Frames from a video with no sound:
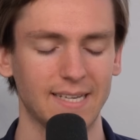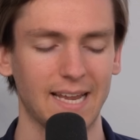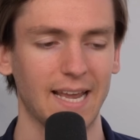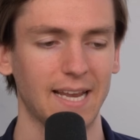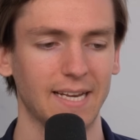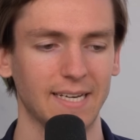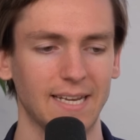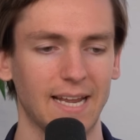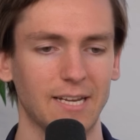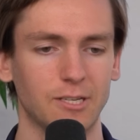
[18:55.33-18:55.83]

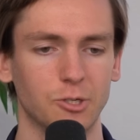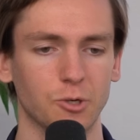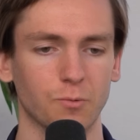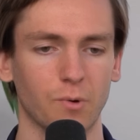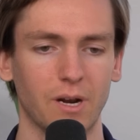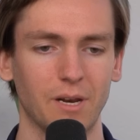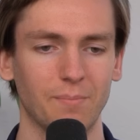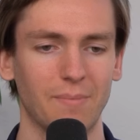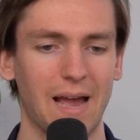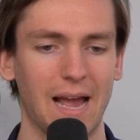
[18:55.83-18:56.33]
take a day 2
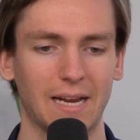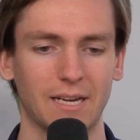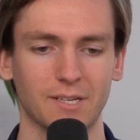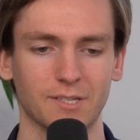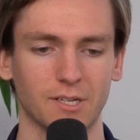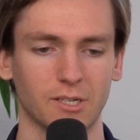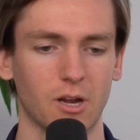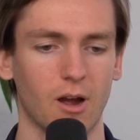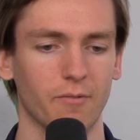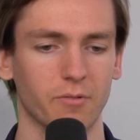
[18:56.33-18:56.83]
running back
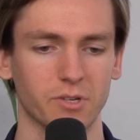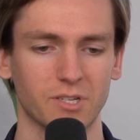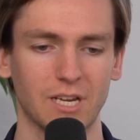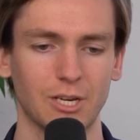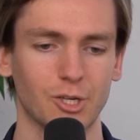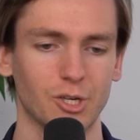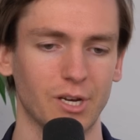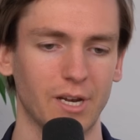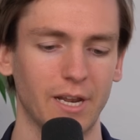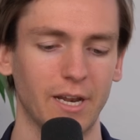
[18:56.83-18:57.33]
is a
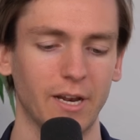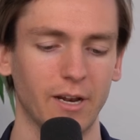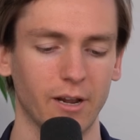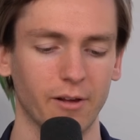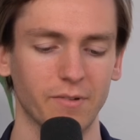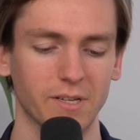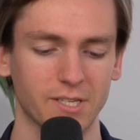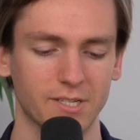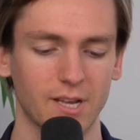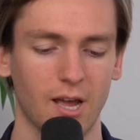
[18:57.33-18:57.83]
conversation in and
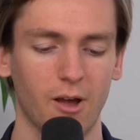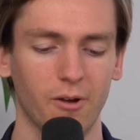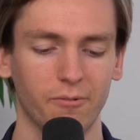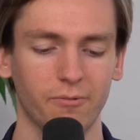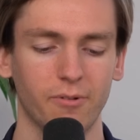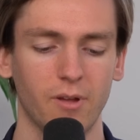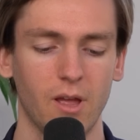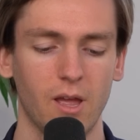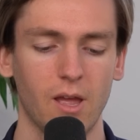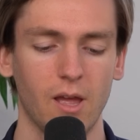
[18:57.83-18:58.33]
of
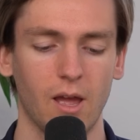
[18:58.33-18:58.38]
itself.